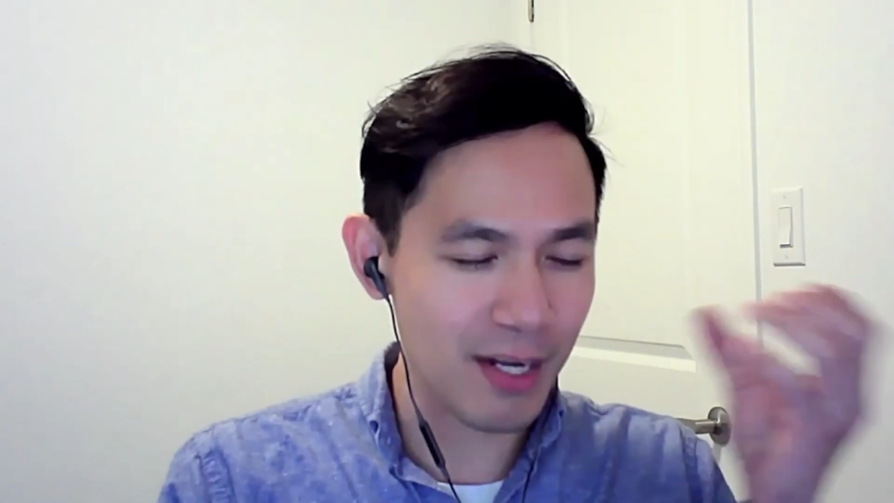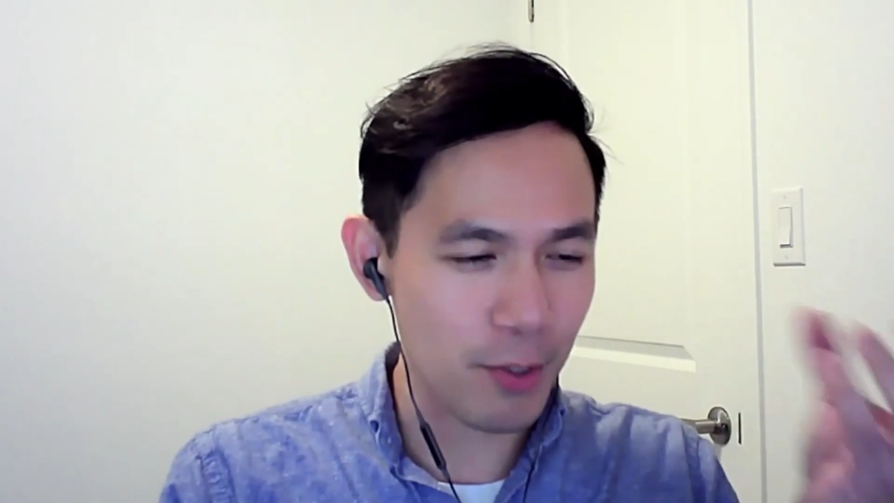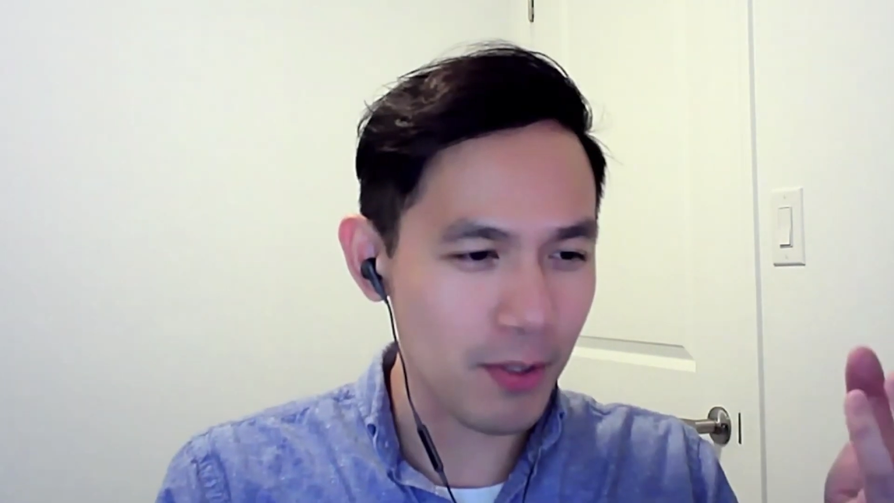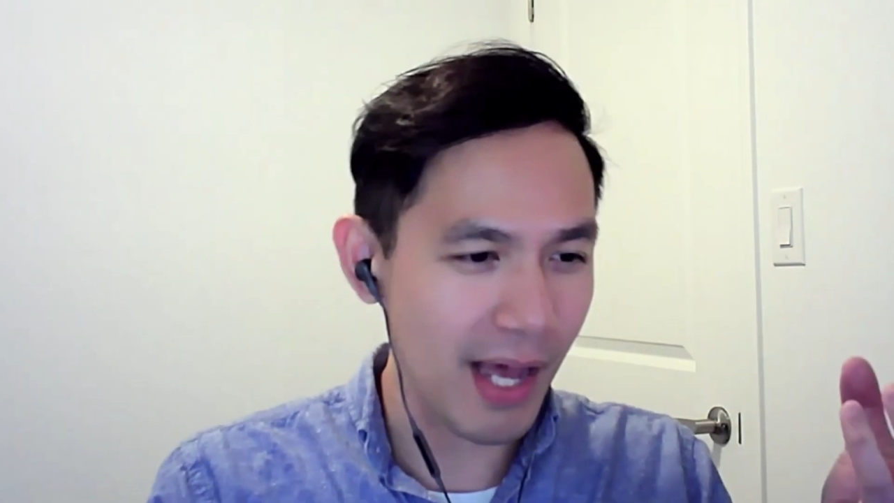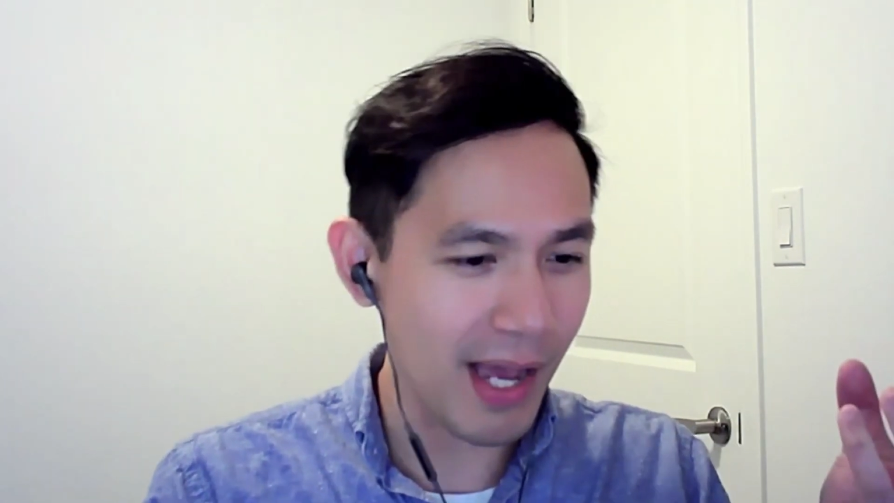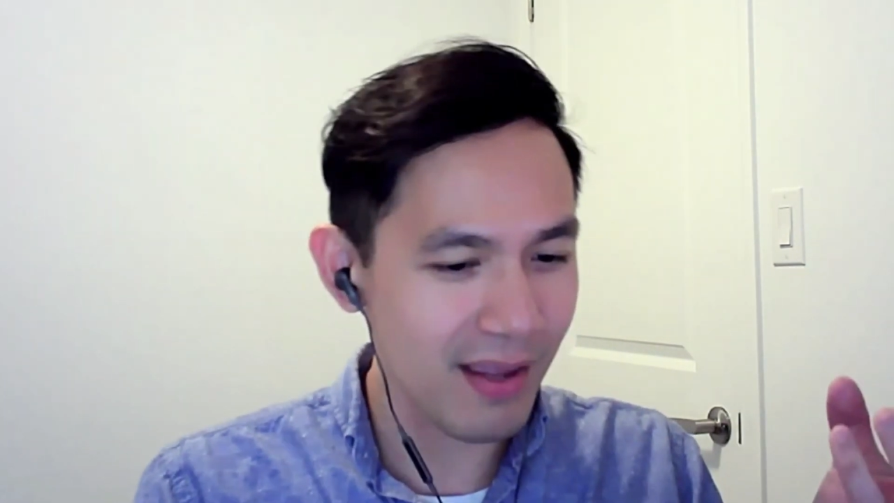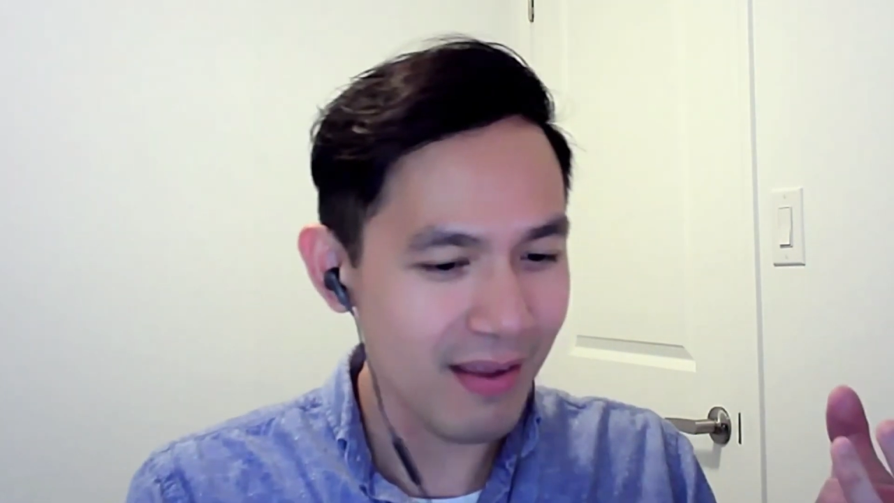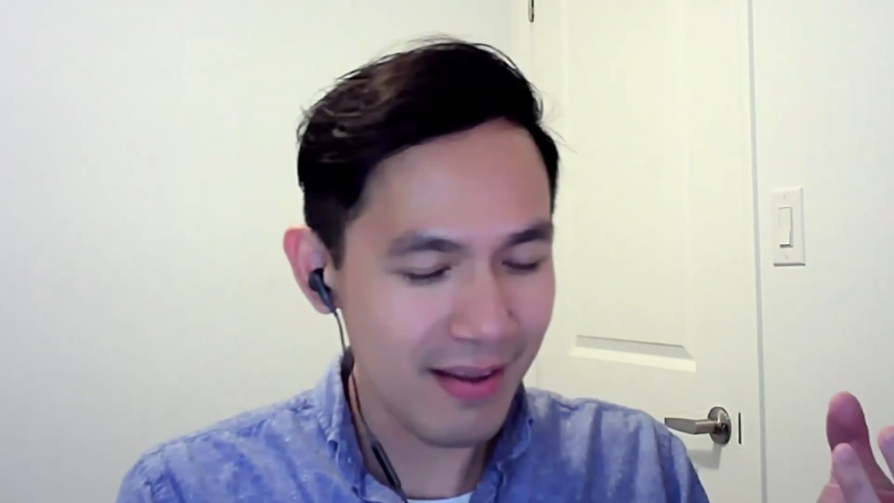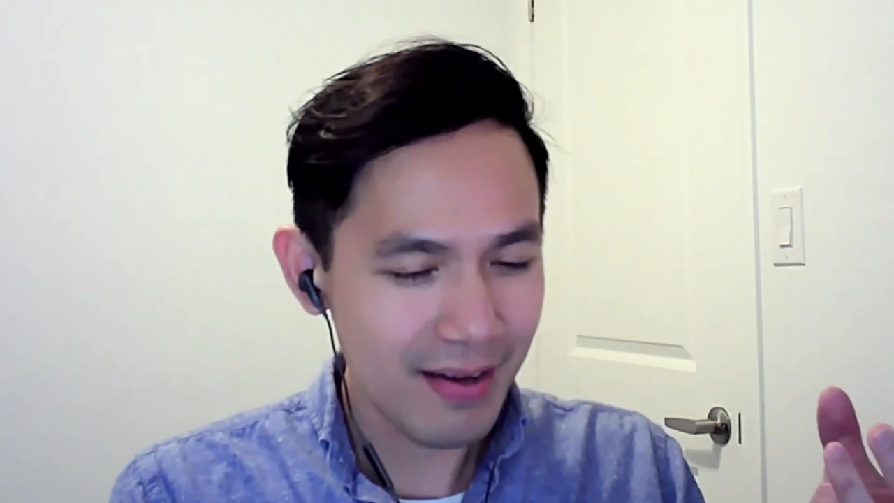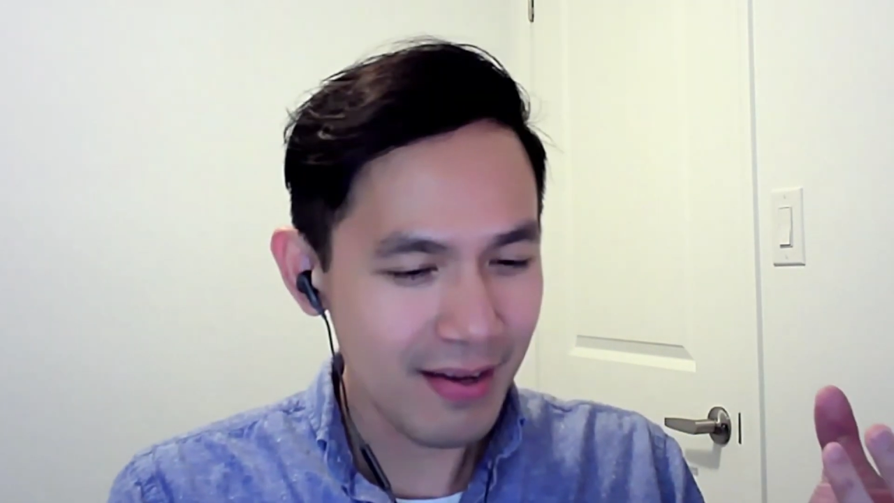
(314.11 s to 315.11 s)
coli,
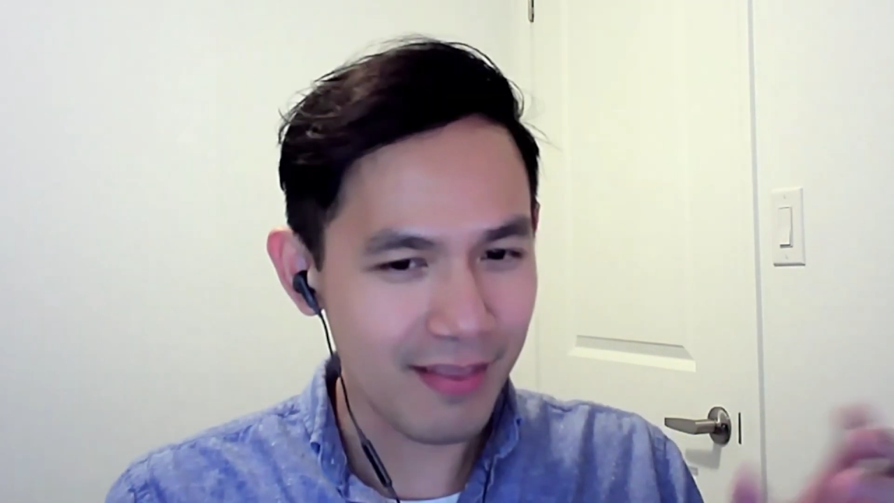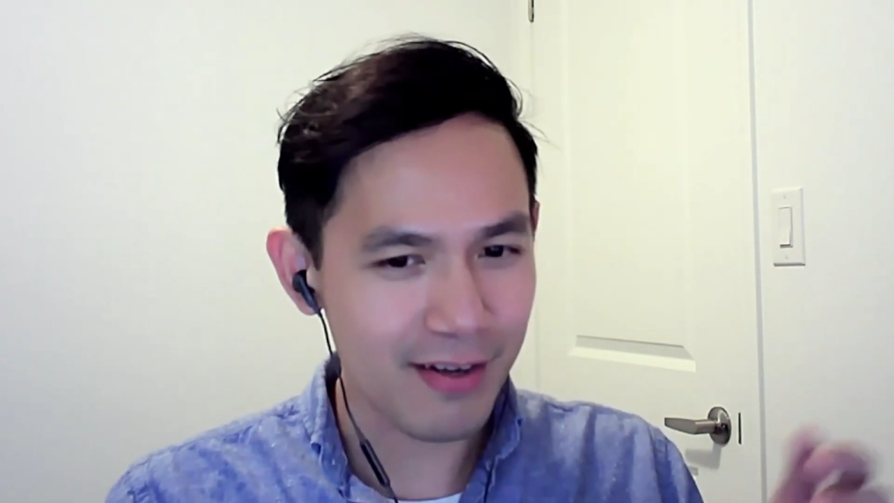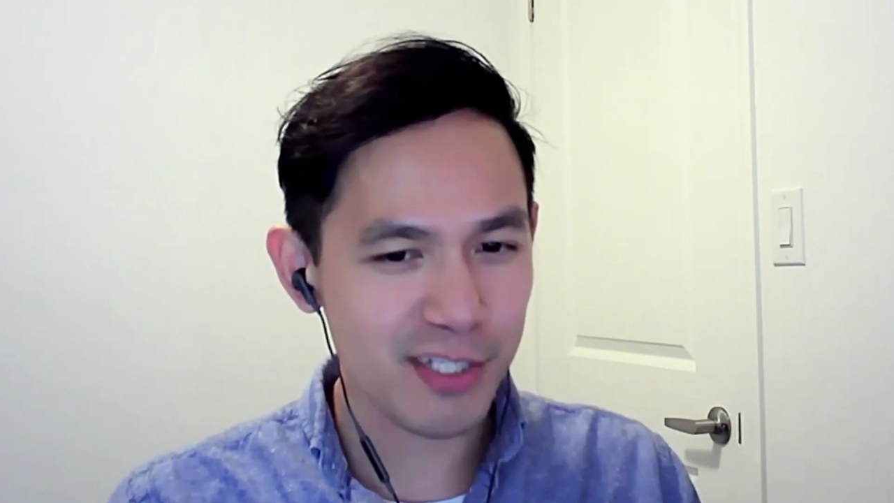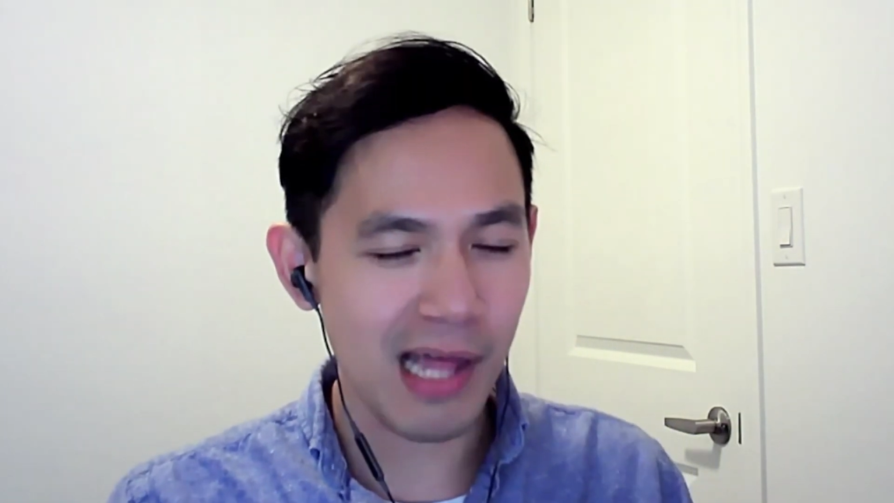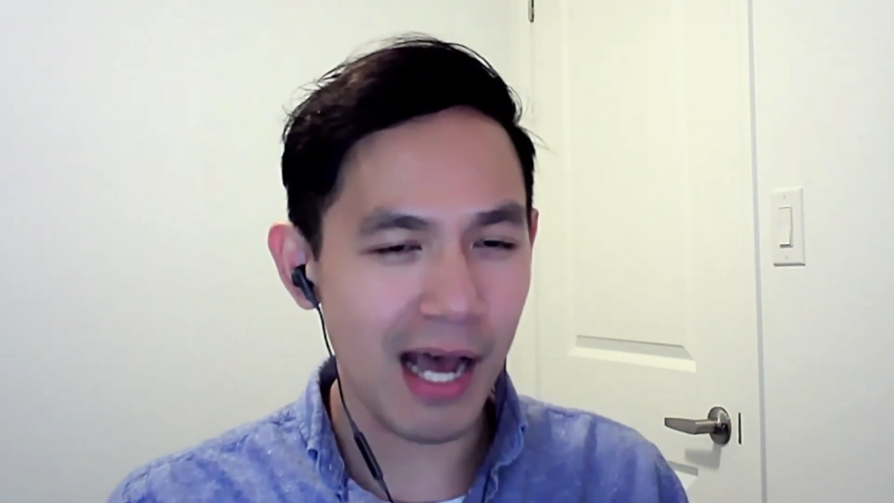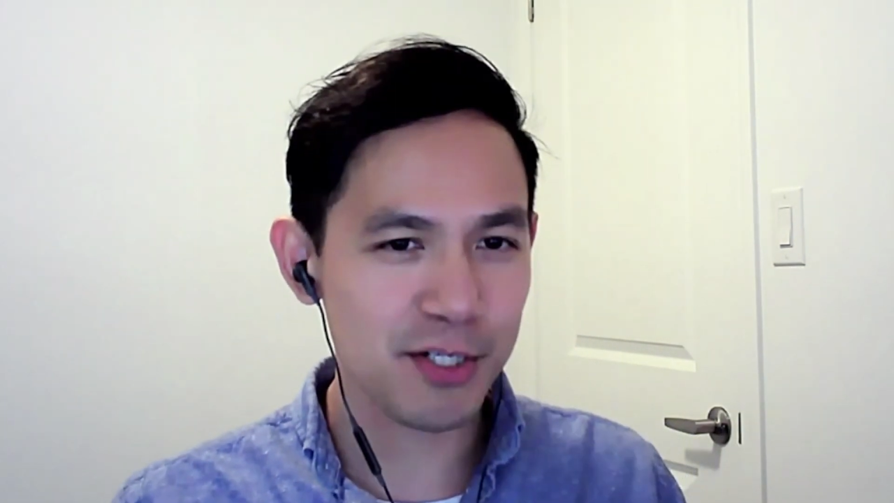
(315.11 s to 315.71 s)
there's not